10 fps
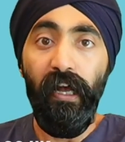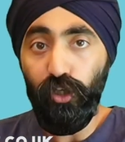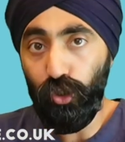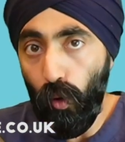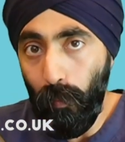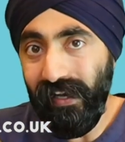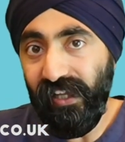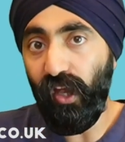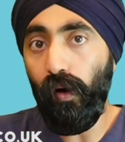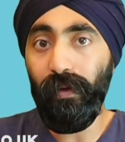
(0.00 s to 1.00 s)
So many
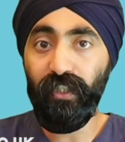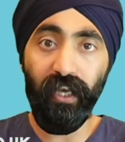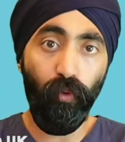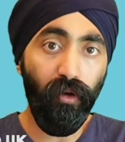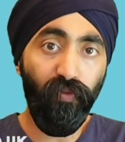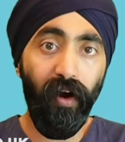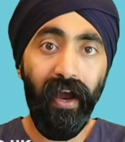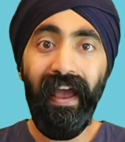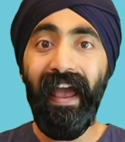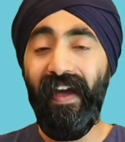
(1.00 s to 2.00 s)
therapists, they qualify
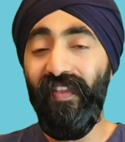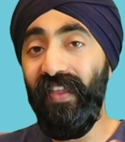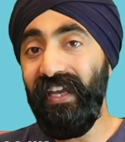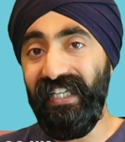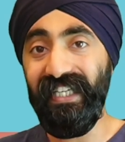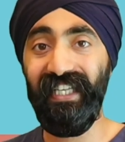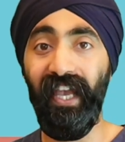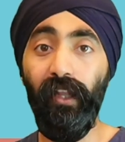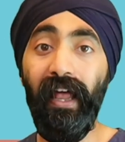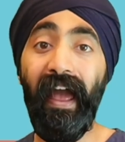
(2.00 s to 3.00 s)
and then they
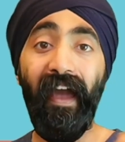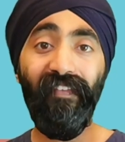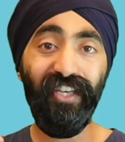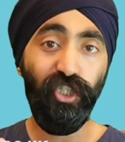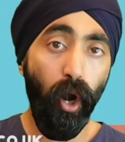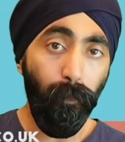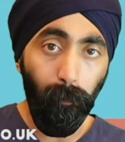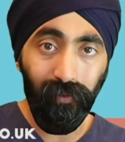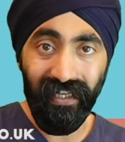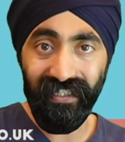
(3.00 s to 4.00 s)
de-skill and they stop
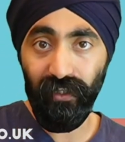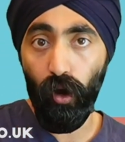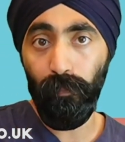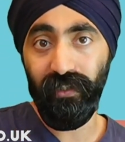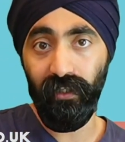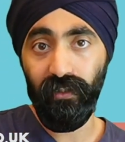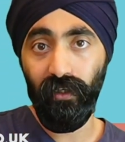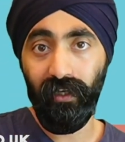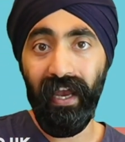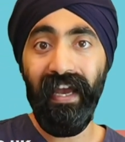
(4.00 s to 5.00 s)
placing composites,
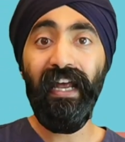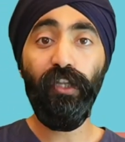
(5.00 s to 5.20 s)
okay?